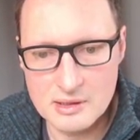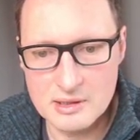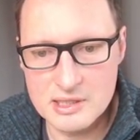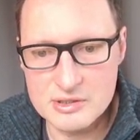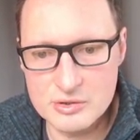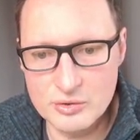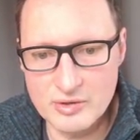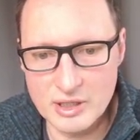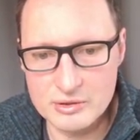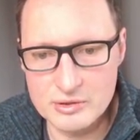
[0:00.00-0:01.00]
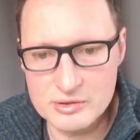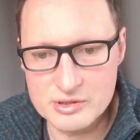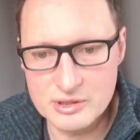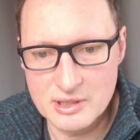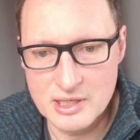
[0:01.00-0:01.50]
these two
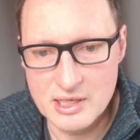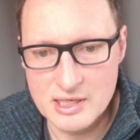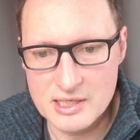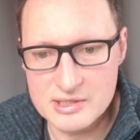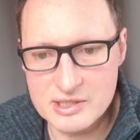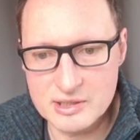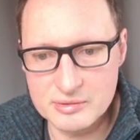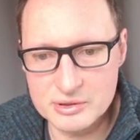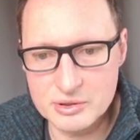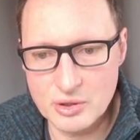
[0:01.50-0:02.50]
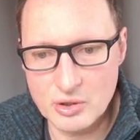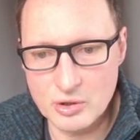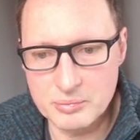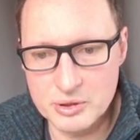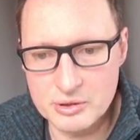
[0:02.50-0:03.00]
values is equal to
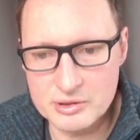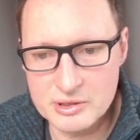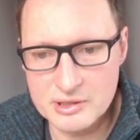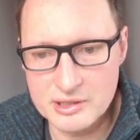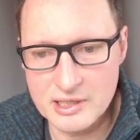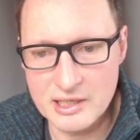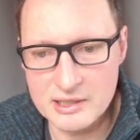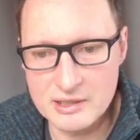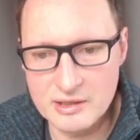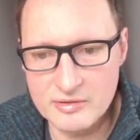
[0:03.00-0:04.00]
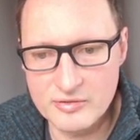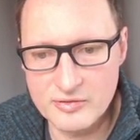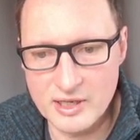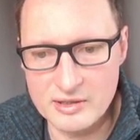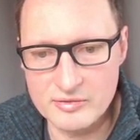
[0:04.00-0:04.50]

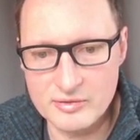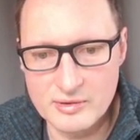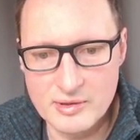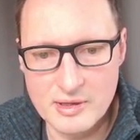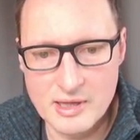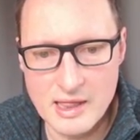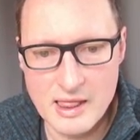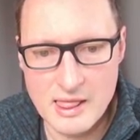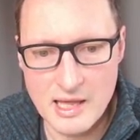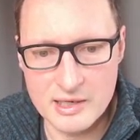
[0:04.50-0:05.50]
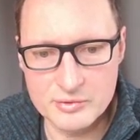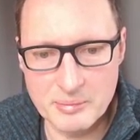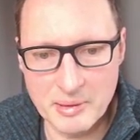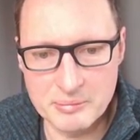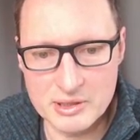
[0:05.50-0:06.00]
0.95. And
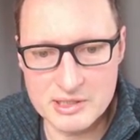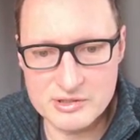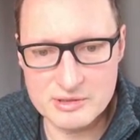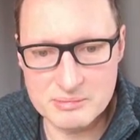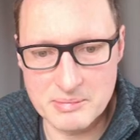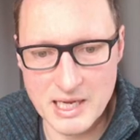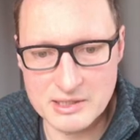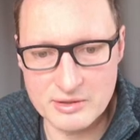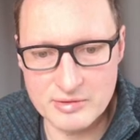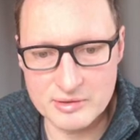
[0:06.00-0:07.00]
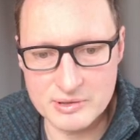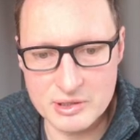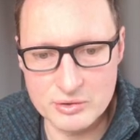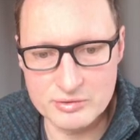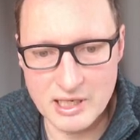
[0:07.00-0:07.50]
remember, it doesn't matter whether
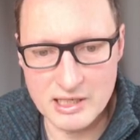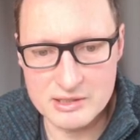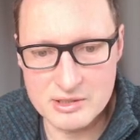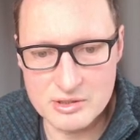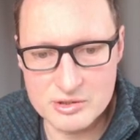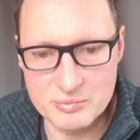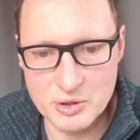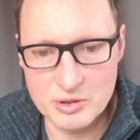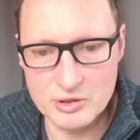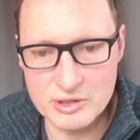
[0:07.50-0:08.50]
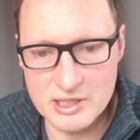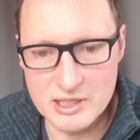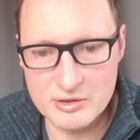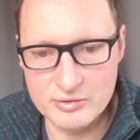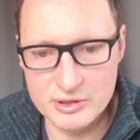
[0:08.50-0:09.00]
you write smaller or
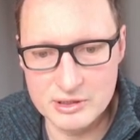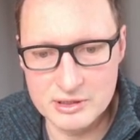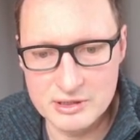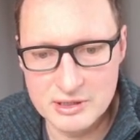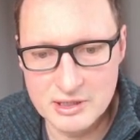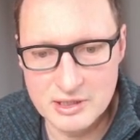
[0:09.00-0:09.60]
equal